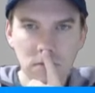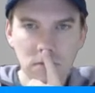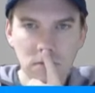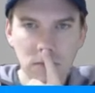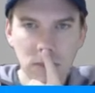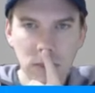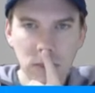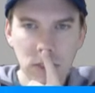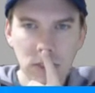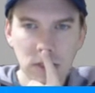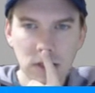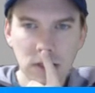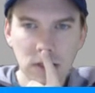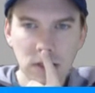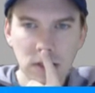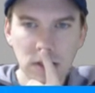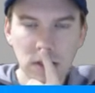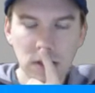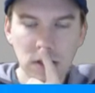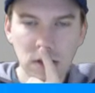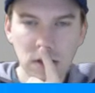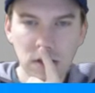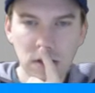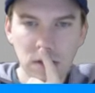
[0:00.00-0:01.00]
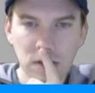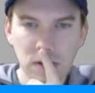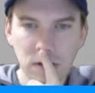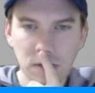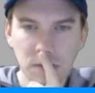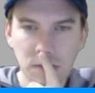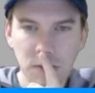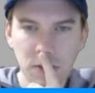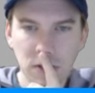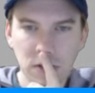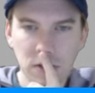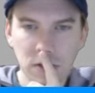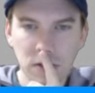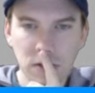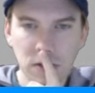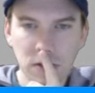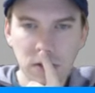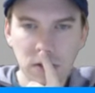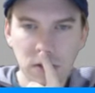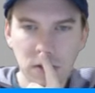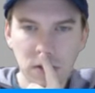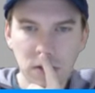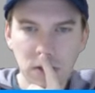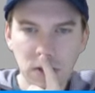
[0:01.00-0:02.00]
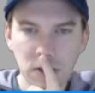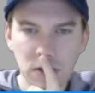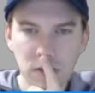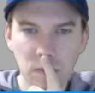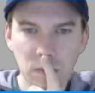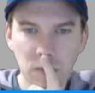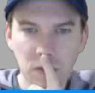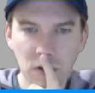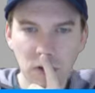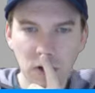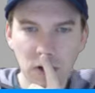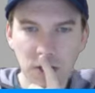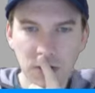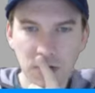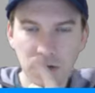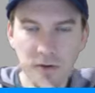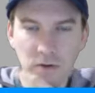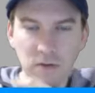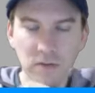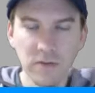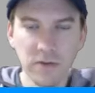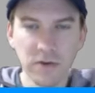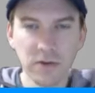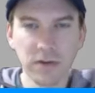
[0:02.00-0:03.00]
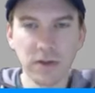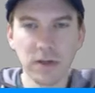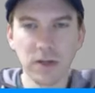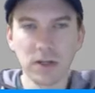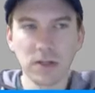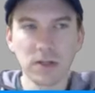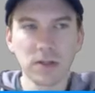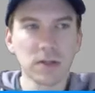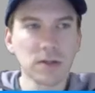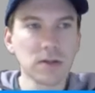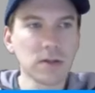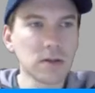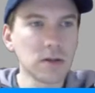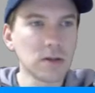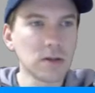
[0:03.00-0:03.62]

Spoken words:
I guess the other option is to just brush over things.